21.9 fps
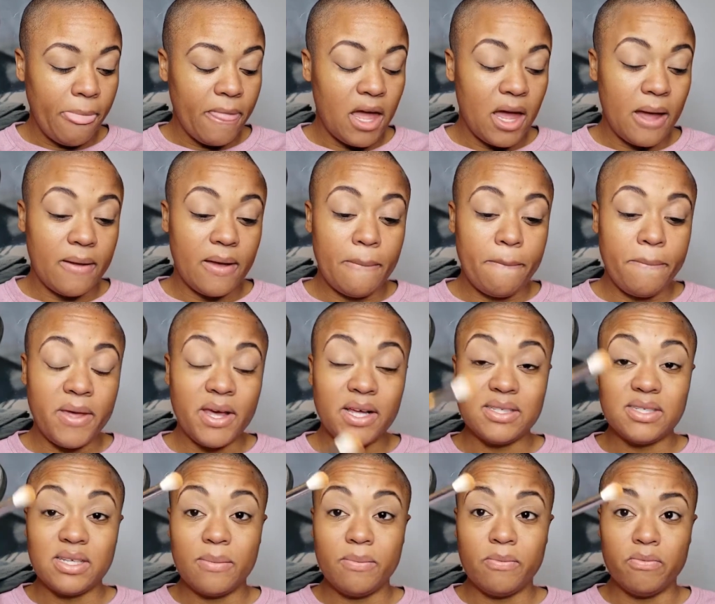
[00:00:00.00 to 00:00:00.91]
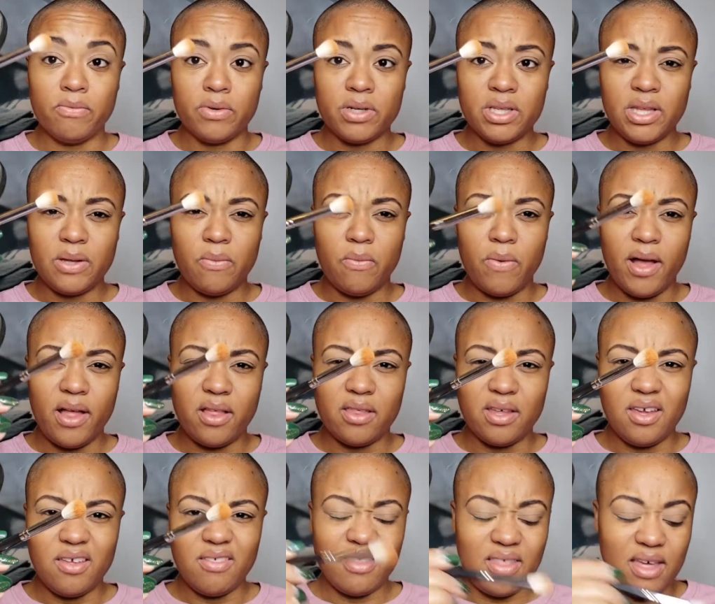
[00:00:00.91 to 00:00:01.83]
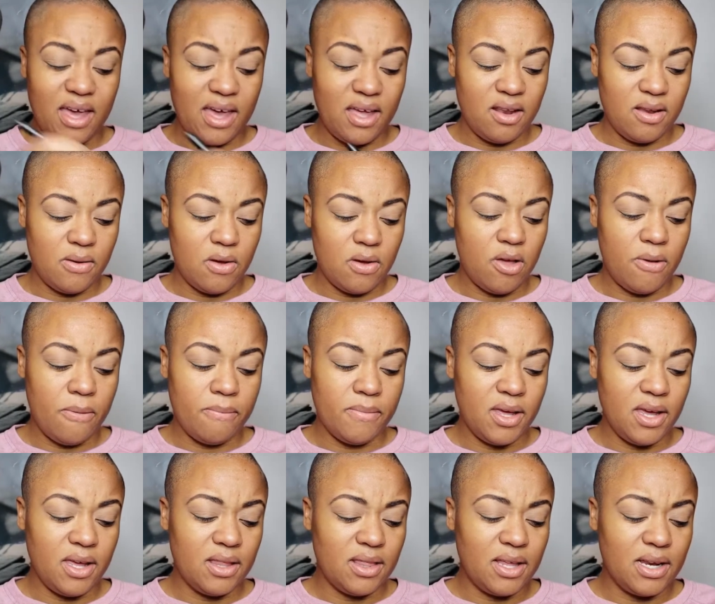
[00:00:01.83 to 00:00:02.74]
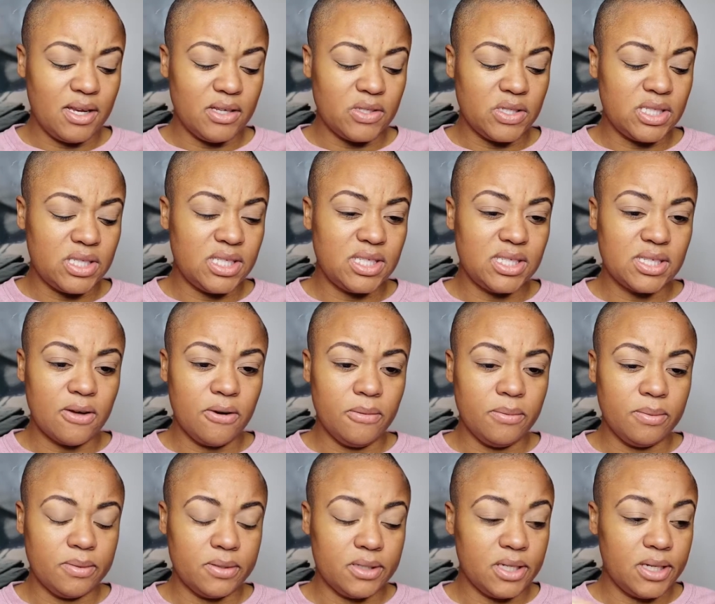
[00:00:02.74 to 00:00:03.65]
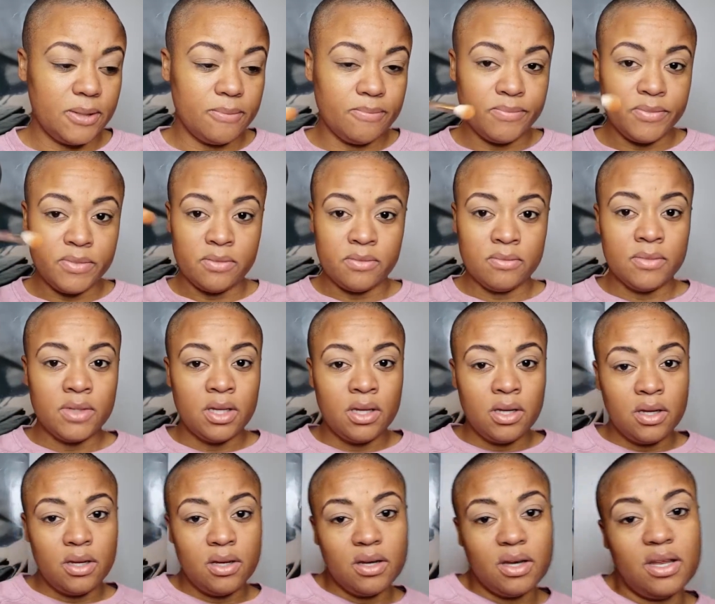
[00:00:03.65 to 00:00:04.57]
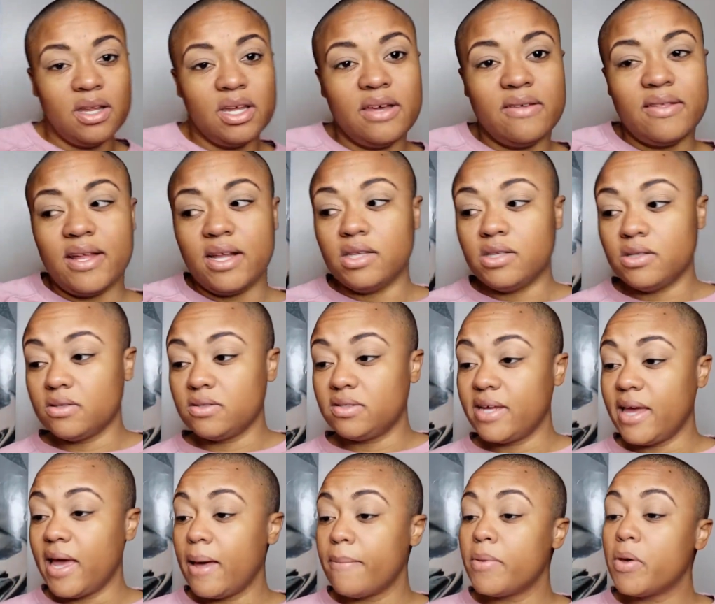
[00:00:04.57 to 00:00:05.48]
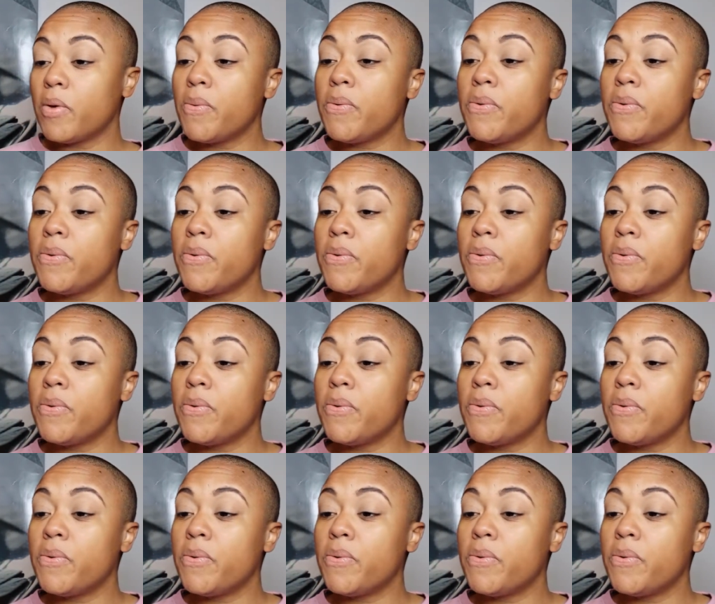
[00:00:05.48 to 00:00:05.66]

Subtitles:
It picks up really well, look at that. Oh man, that is so pretty. I'm gonna give that a little tap.